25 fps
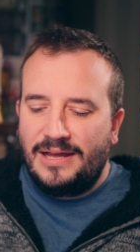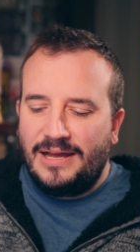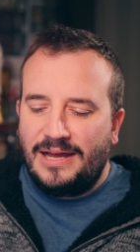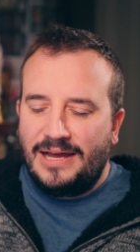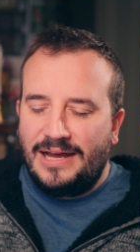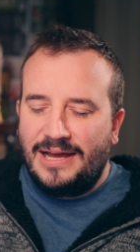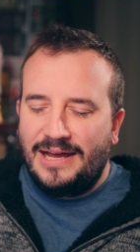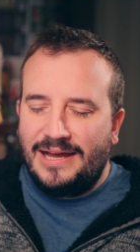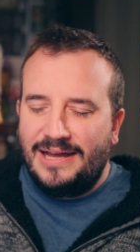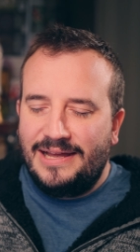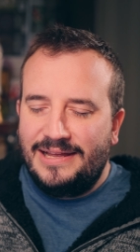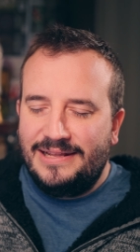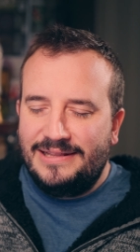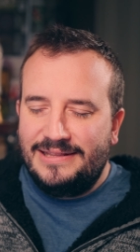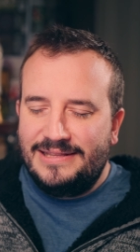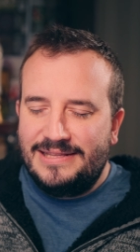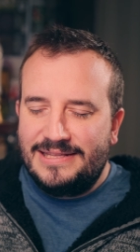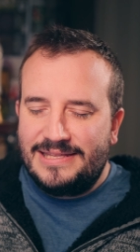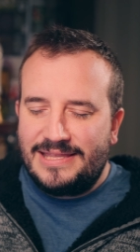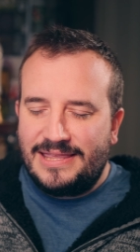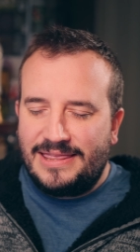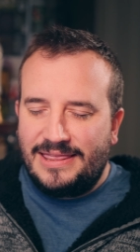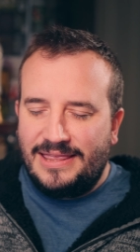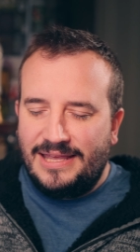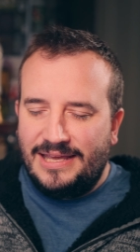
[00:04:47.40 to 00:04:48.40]

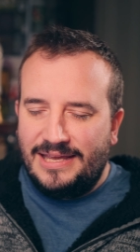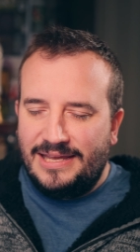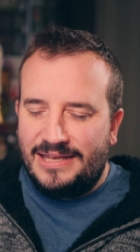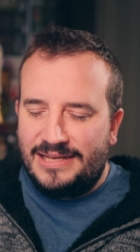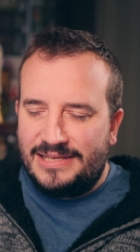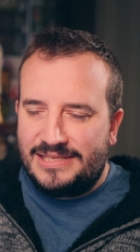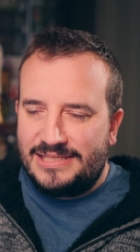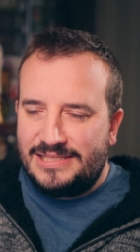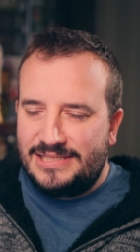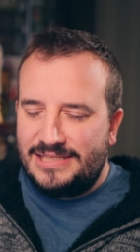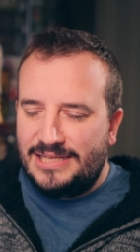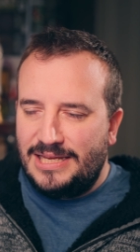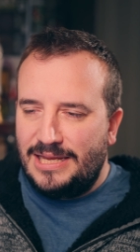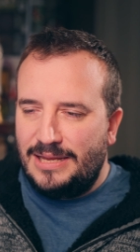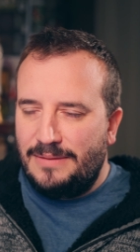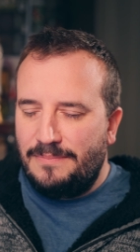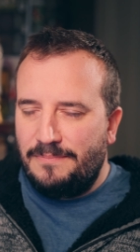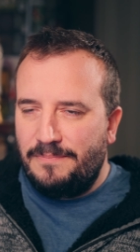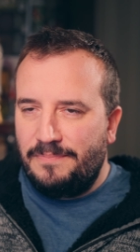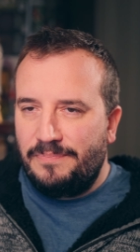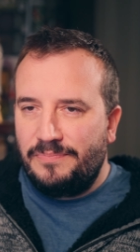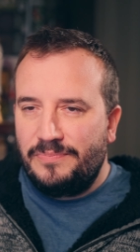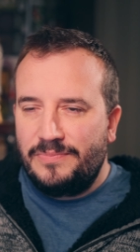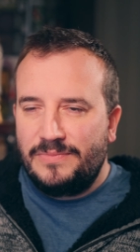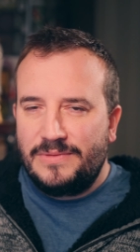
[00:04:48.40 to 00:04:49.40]
and the
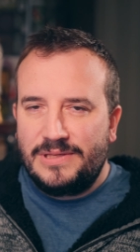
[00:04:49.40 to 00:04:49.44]
same